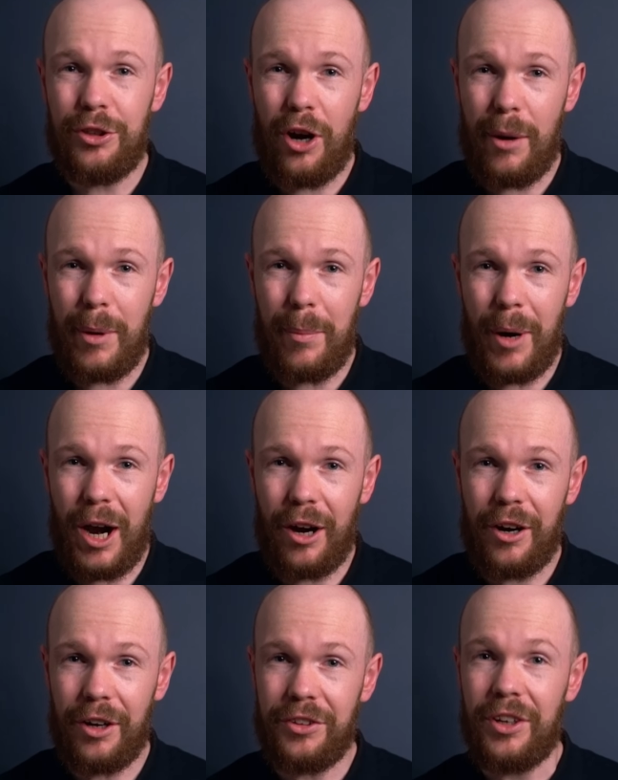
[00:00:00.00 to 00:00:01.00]
Turbo
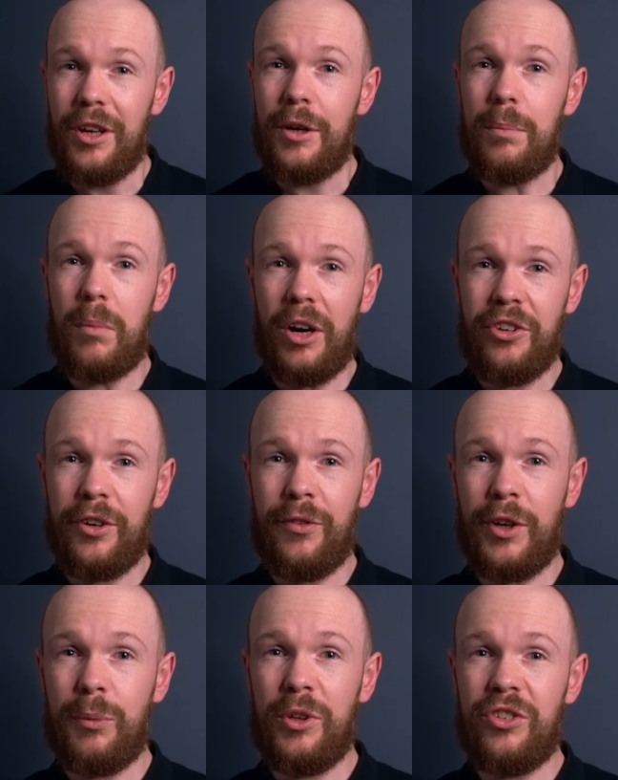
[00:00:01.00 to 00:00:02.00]
market. Much of
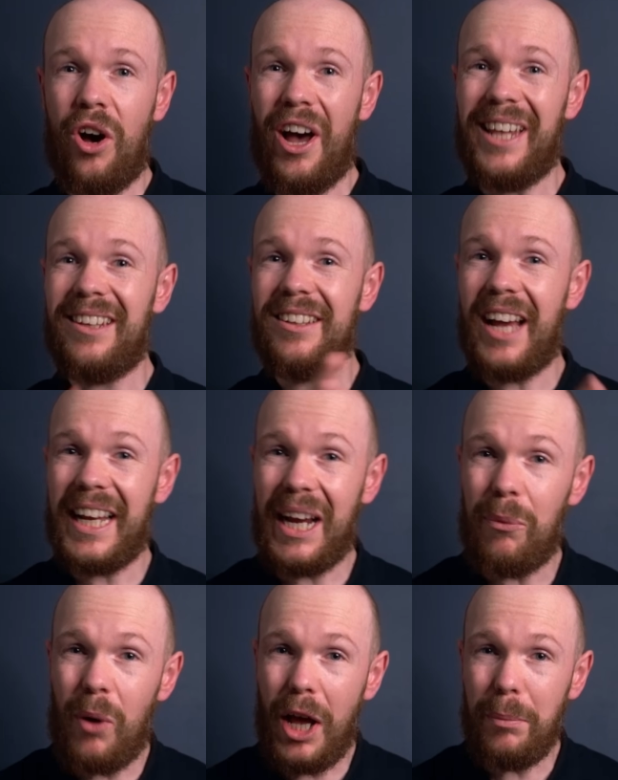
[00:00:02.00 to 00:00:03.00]
what we saw in the
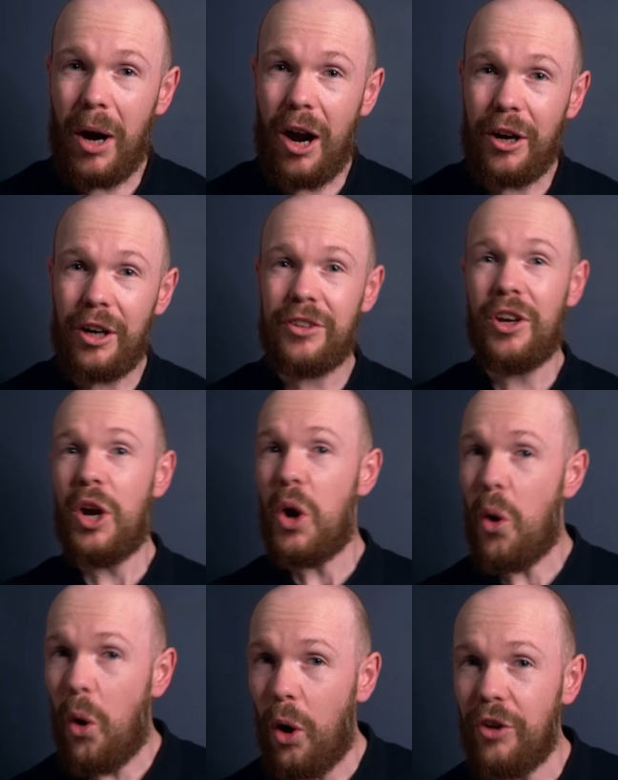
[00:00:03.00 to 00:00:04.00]
991 market
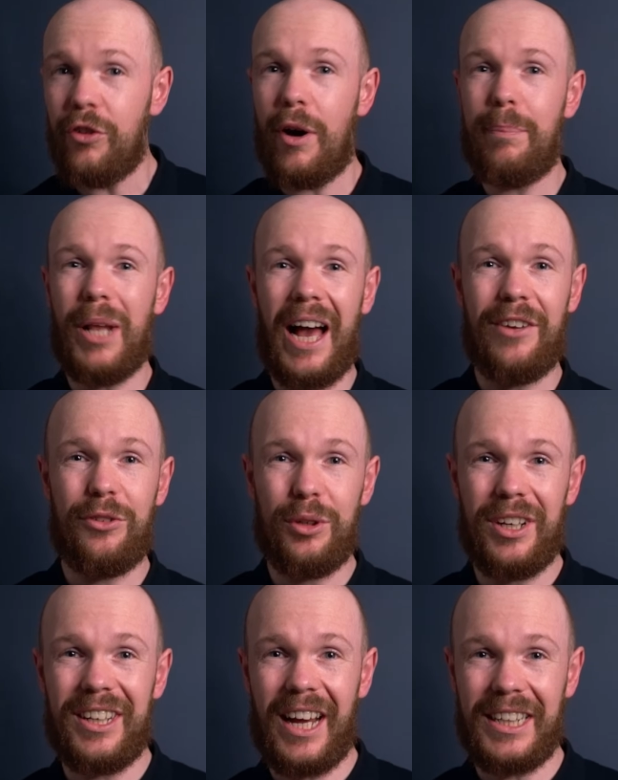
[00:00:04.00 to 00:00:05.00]
also applies to the
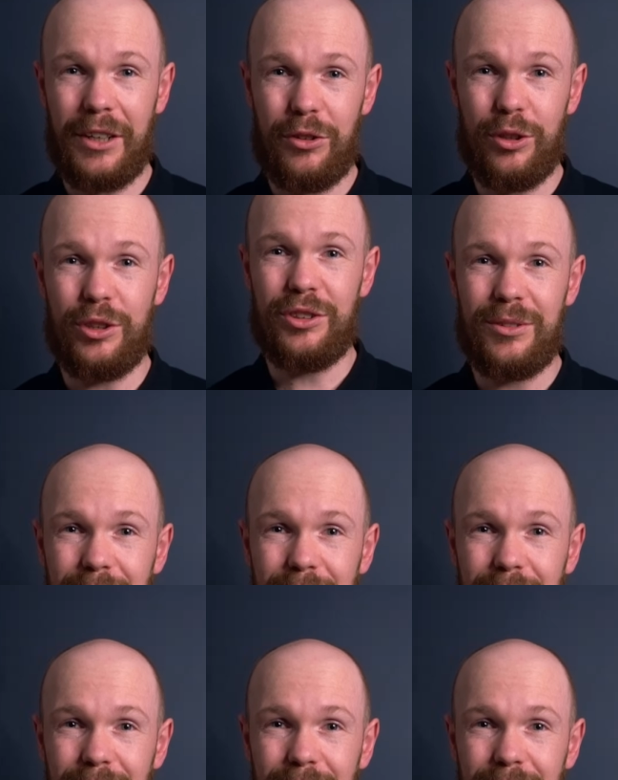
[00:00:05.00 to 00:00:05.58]
992s.